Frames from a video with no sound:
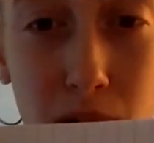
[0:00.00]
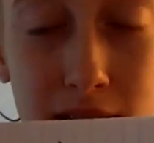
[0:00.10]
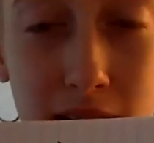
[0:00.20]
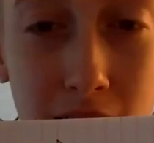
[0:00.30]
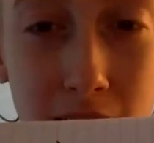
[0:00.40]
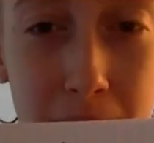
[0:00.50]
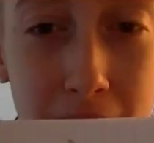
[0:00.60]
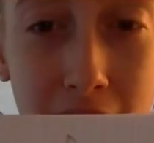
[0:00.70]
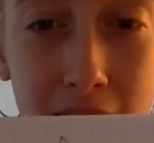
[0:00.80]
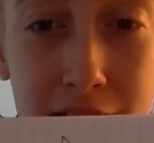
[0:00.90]
it's kind of like a
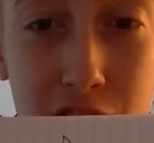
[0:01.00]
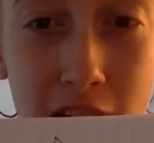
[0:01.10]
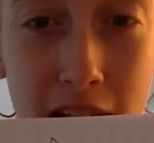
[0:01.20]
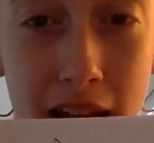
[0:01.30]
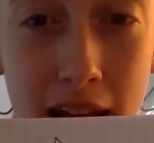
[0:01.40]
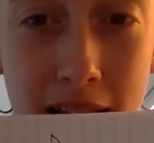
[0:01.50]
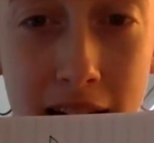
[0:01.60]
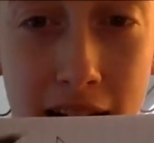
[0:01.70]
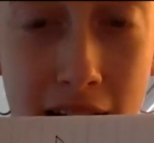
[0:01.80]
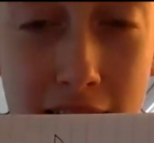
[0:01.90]
big a J and then
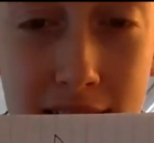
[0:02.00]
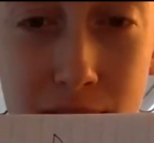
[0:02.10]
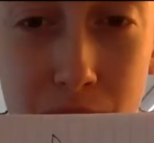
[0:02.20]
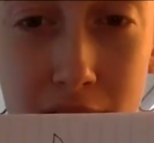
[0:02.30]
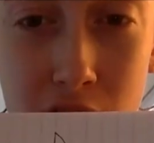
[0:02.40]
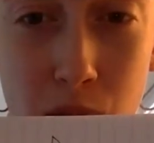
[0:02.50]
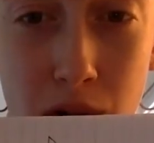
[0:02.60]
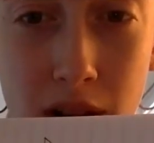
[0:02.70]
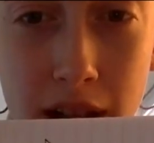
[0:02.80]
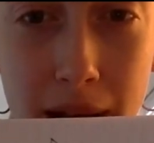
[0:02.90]
an S with a
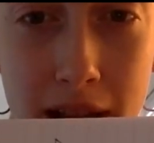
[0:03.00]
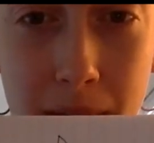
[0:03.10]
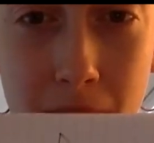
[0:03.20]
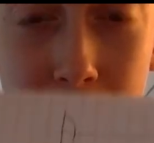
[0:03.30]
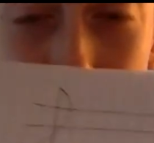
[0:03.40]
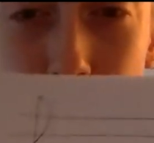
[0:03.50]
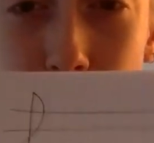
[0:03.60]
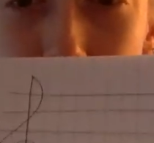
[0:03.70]
swirly at the bottom.